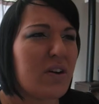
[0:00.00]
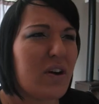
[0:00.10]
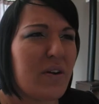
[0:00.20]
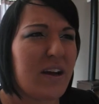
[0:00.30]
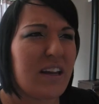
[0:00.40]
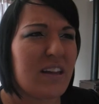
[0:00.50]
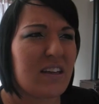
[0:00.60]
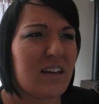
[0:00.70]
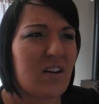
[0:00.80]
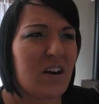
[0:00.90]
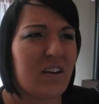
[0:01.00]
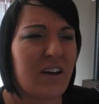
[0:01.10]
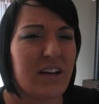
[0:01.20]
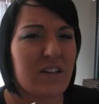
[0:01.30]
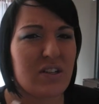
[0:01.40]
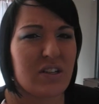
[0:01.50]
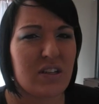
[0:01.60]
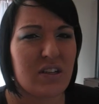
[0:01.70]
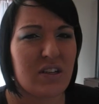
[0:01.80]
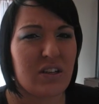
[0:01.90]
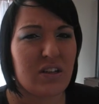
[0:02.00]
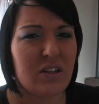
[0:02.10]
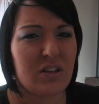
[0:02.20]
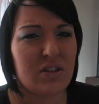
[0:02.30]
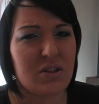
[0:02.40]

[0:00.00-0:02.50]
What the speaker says: to go anything kind of under